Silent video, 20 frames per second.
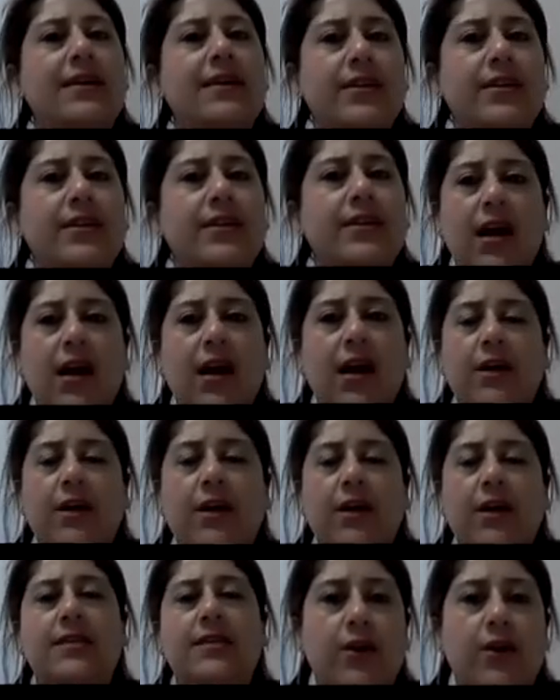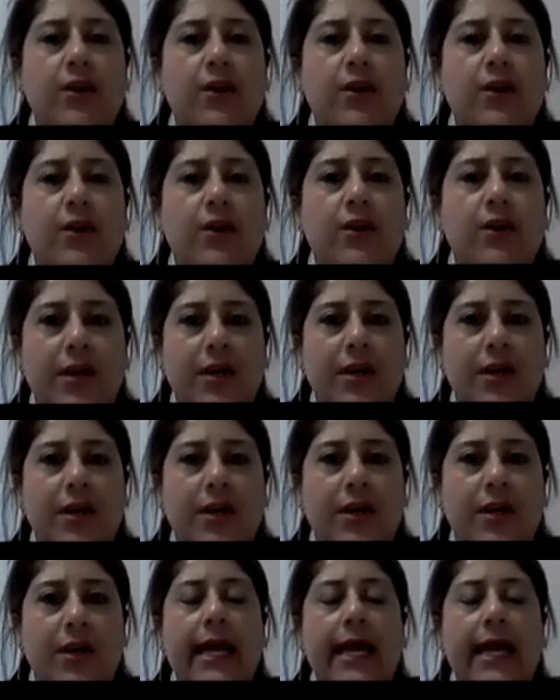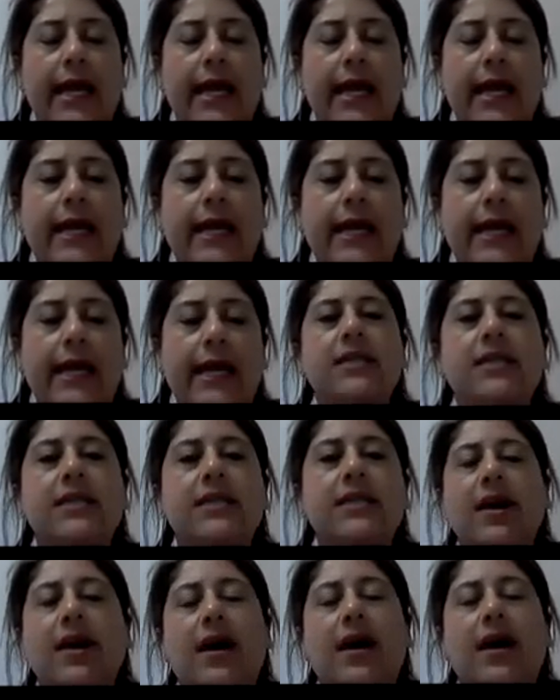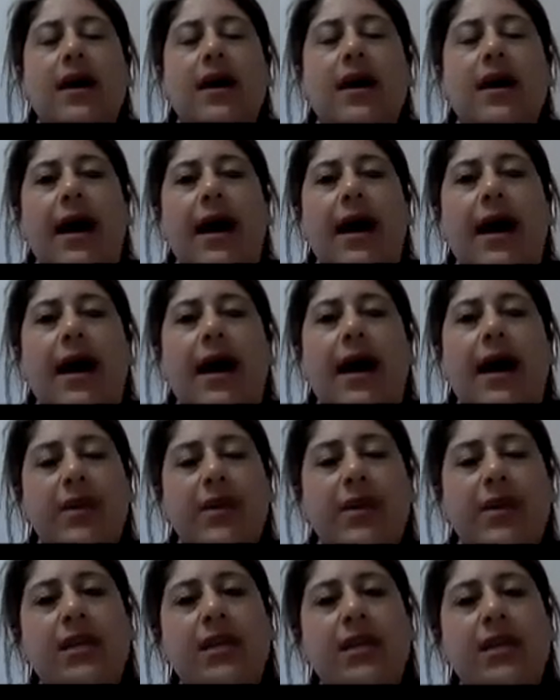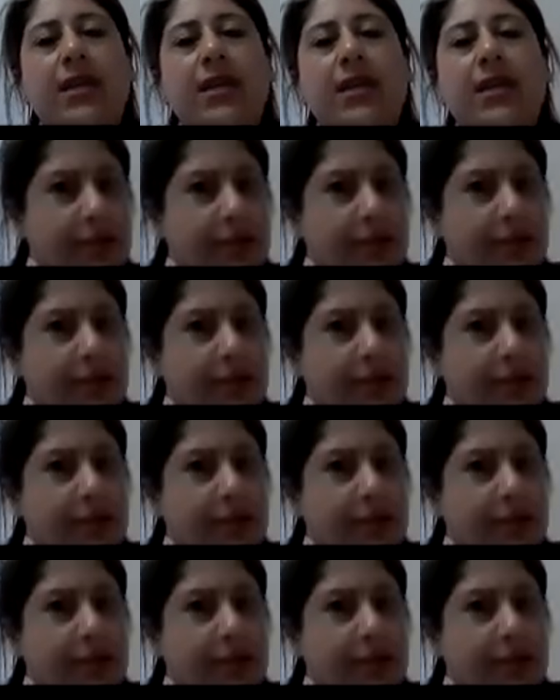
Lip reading: So before you start, you need to have a real understanding of how those three words connect.